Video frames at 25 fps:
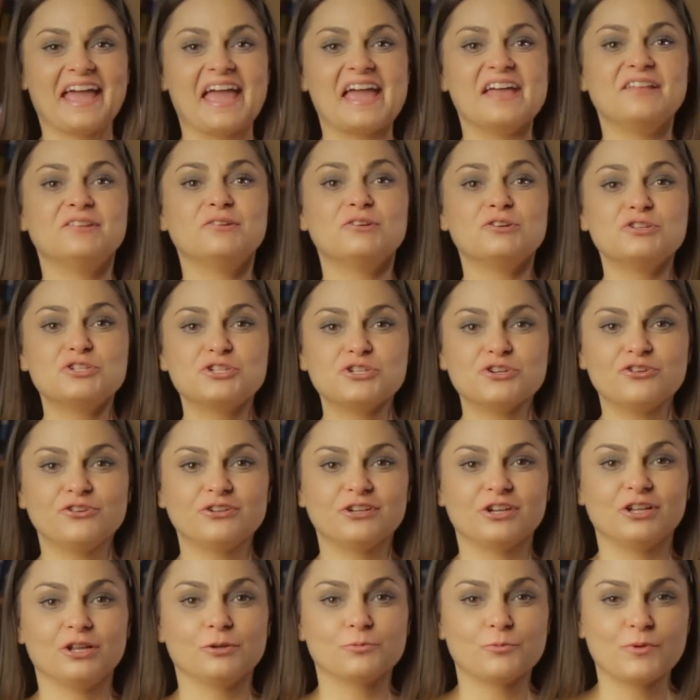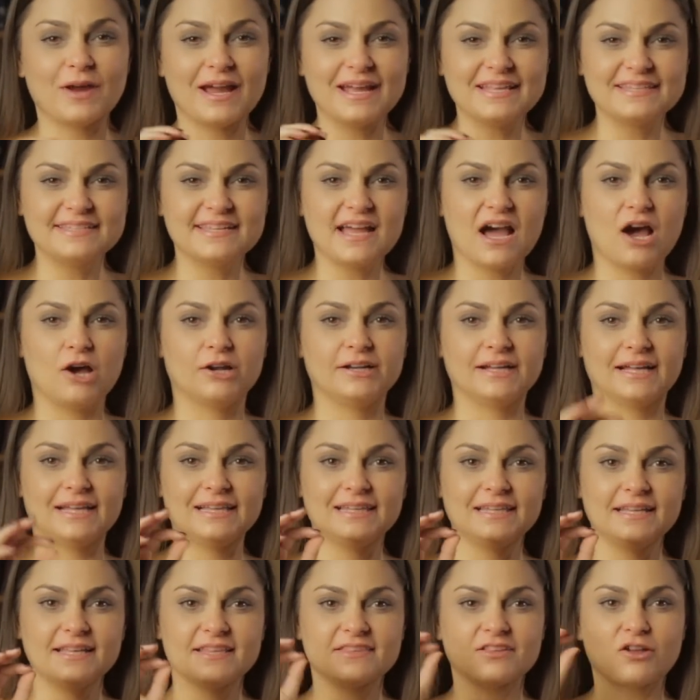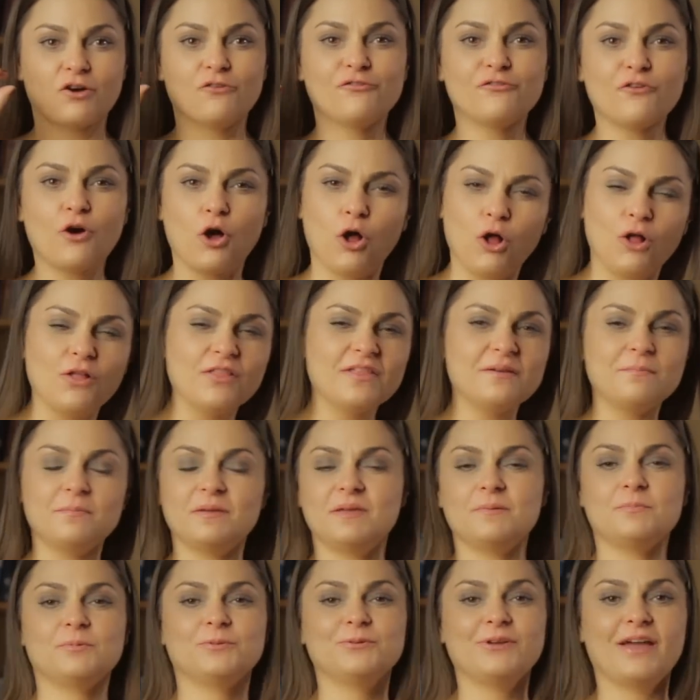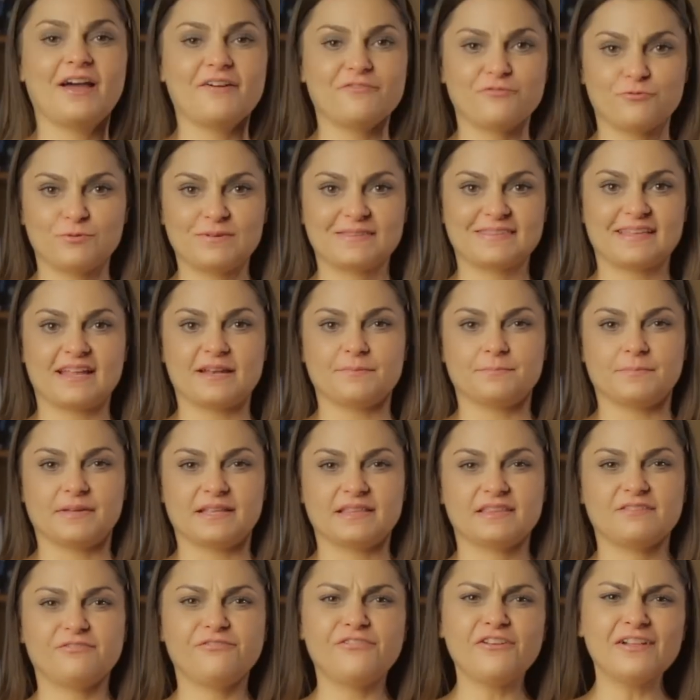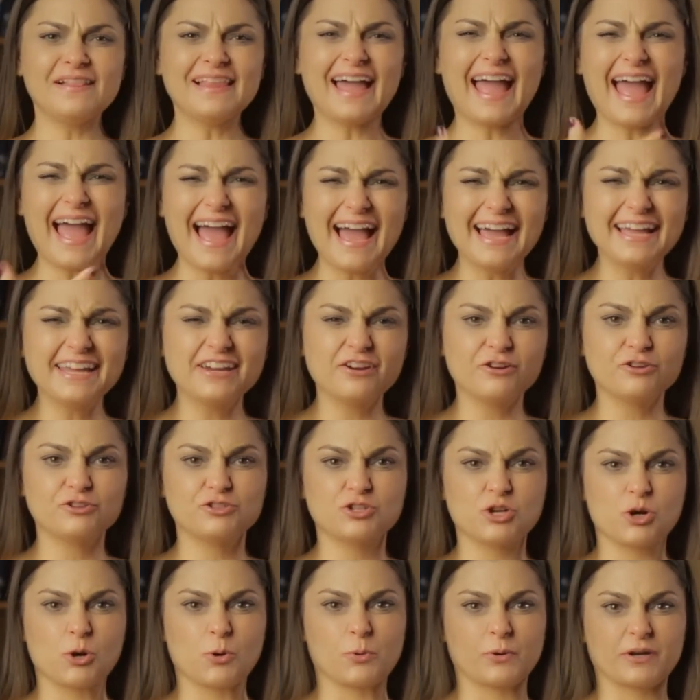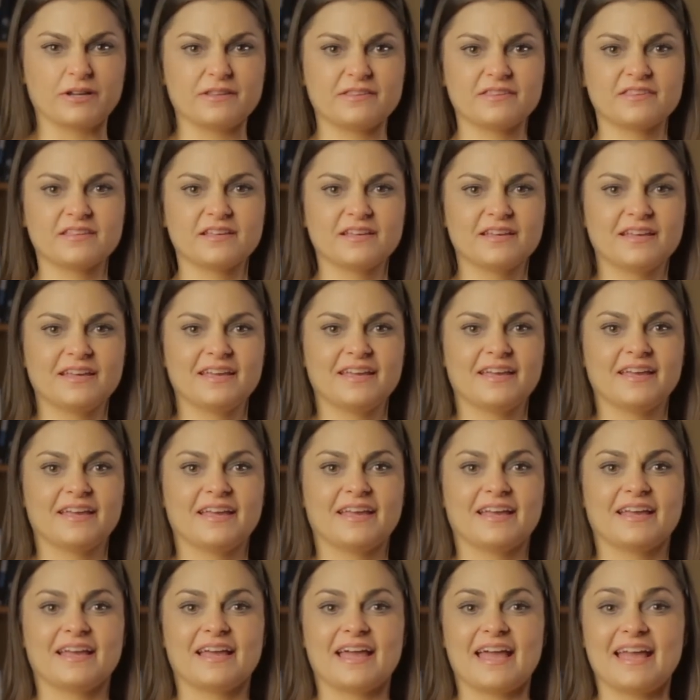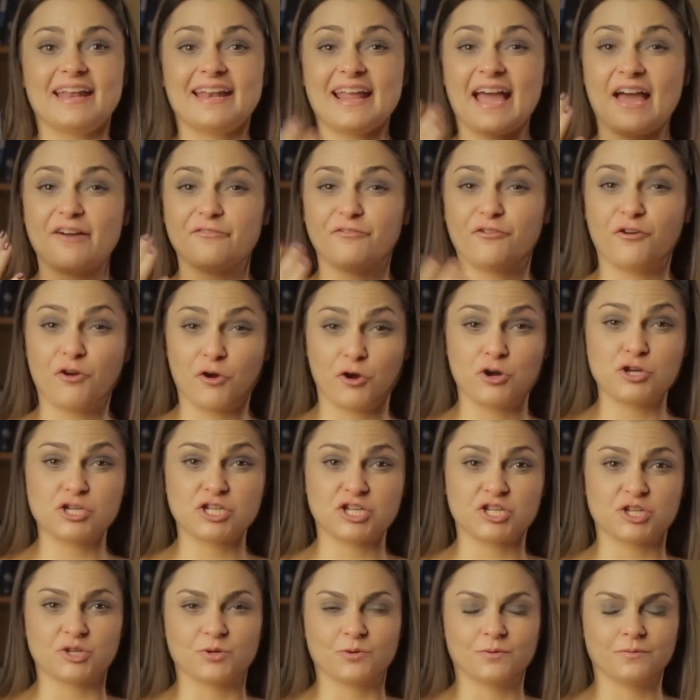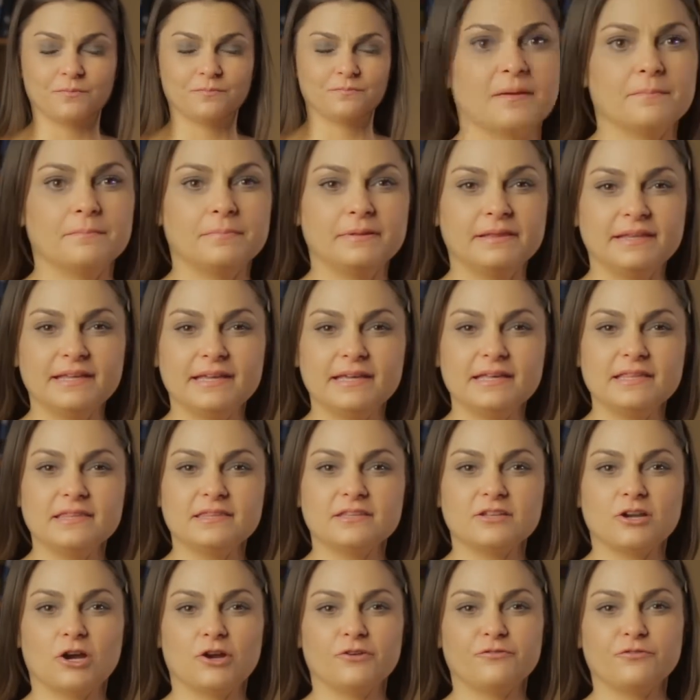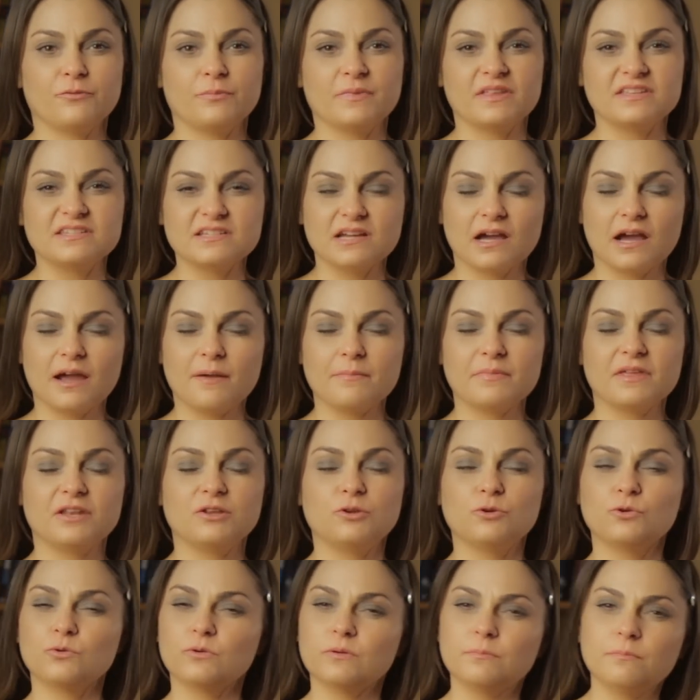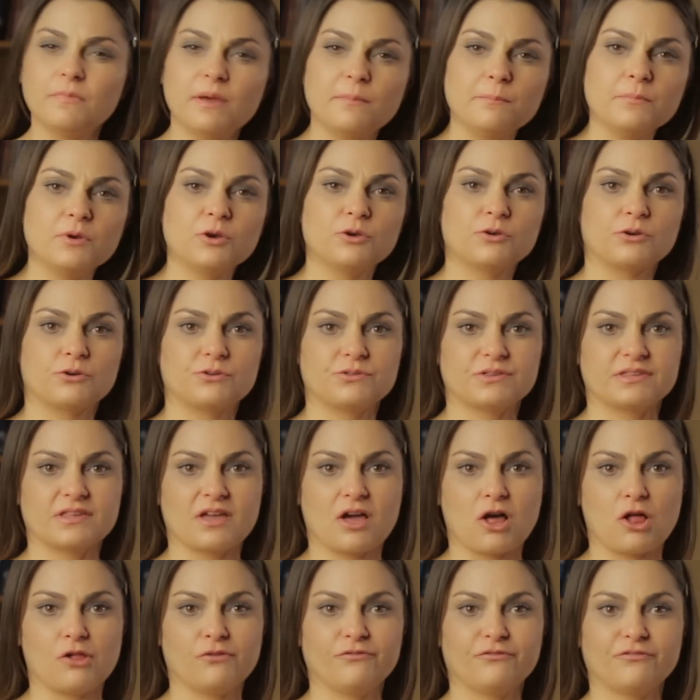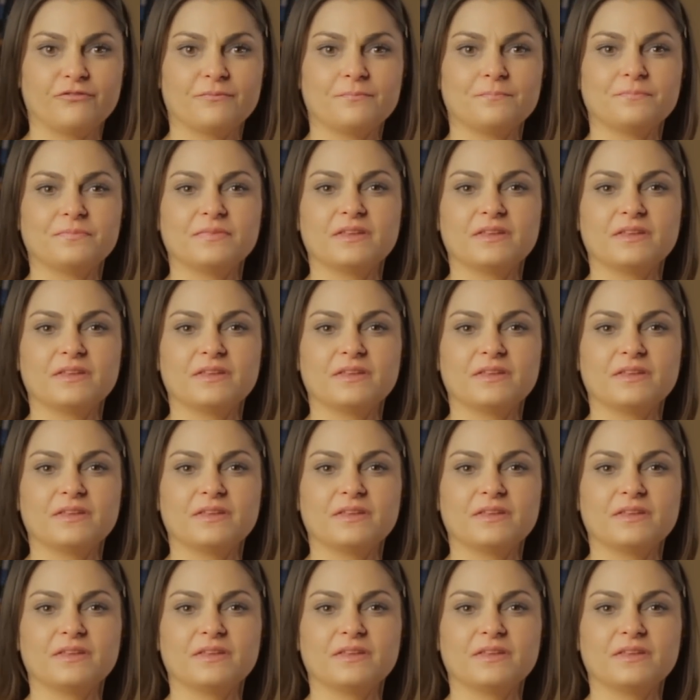In your journal, write down a list of all the people you have resentments, feel anger towards, and have hurt you. Please start from the time that you remember yourself.